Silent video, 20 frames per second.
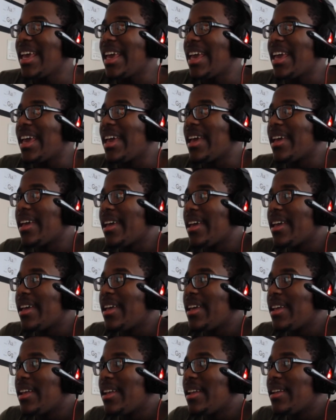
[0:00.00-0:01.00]

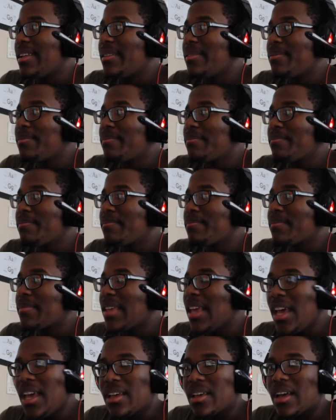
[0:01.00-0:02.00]
And
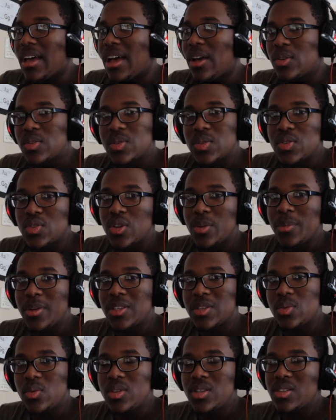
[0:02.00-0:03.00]
yeah, I also stream on
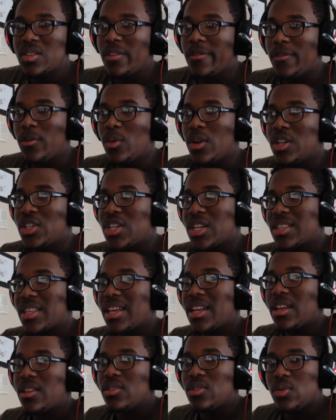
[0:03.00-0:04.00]
Twitch, so if you want to check that
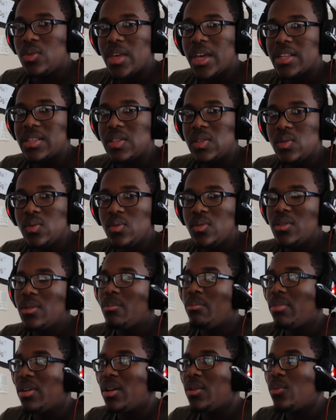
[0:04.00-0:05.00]
out, do that too.
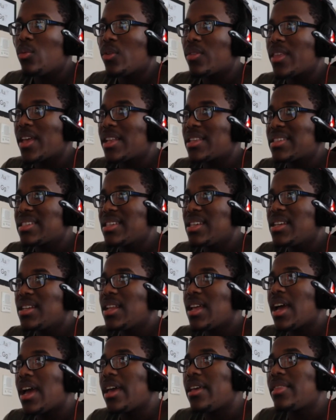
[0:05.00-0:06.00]
But with that said,
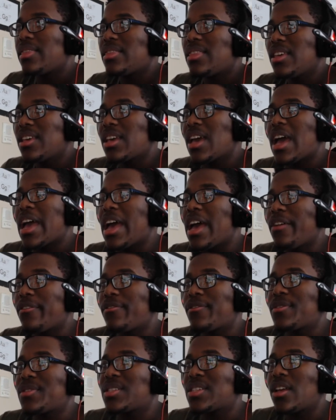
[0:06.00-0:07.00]
I think I have
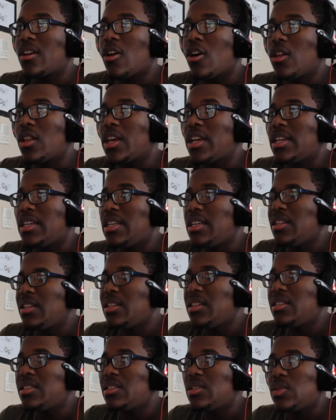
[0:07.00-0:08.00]
said all I
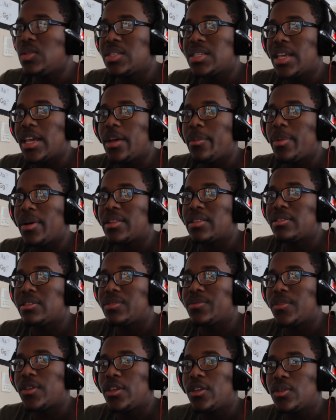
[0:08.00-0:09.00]
needed to say about this
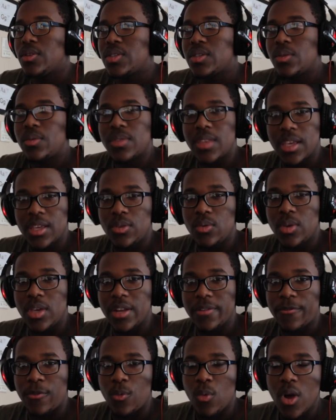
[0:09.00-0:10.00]
video. So thank you again
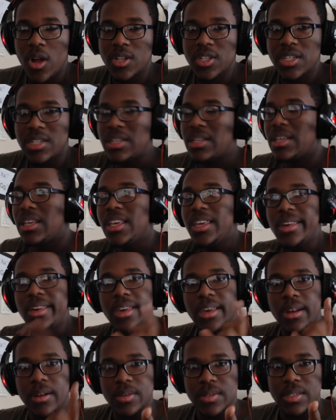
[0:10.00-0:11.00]
for watching,
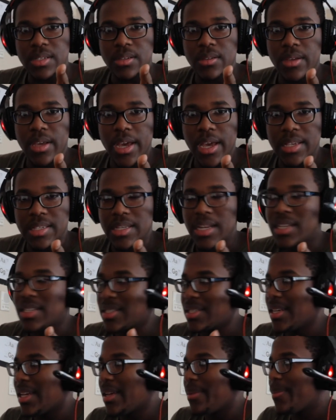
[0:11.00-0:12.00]
and I'll see you guys next
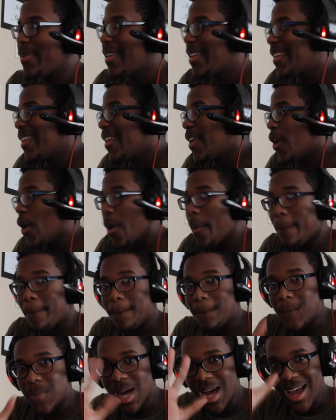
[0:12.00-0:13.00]
time.
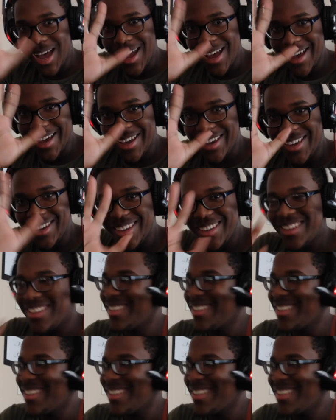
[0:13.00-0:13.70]
Bye!